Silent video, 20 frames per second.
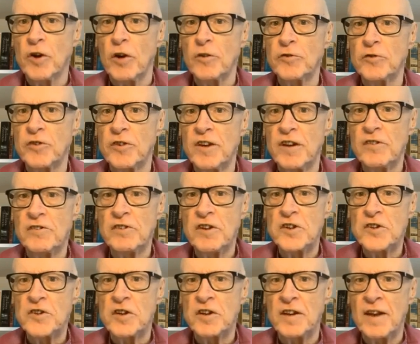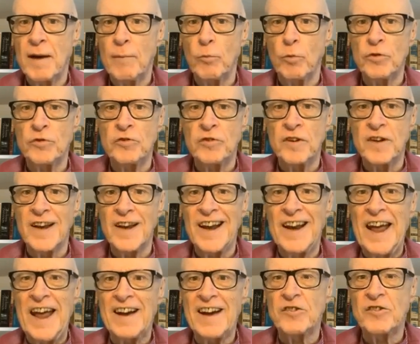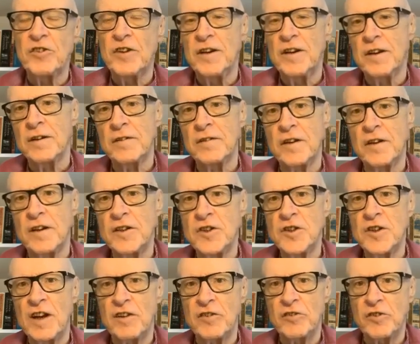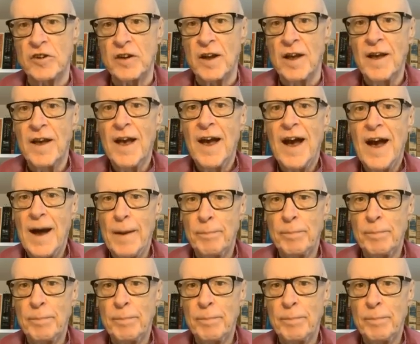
That was God's decision. That was an accident that just